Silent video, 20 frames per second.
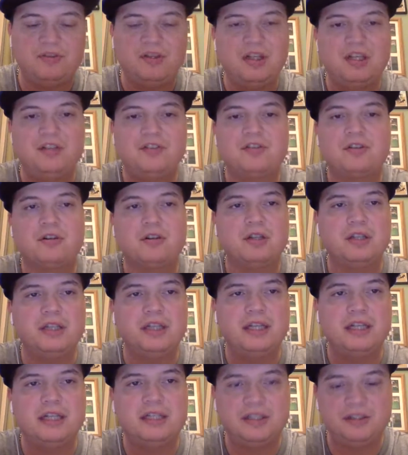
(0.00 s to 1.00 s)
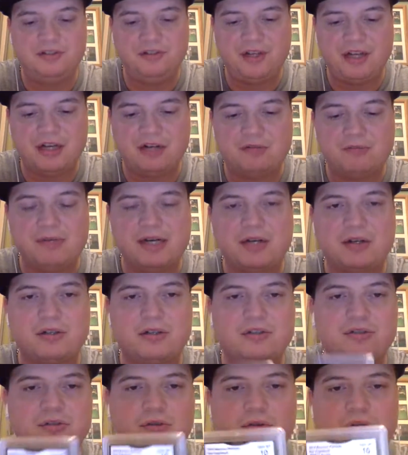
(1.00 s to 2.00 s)
He's currently in the Seattle
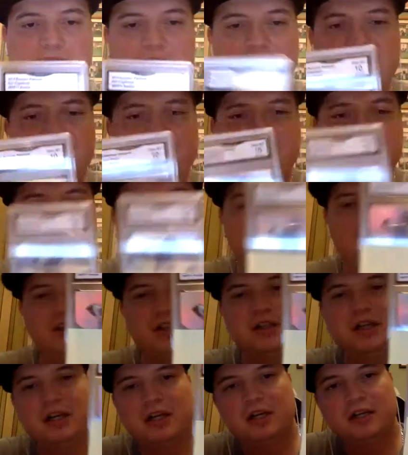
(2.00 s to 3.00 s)
Mariners organization.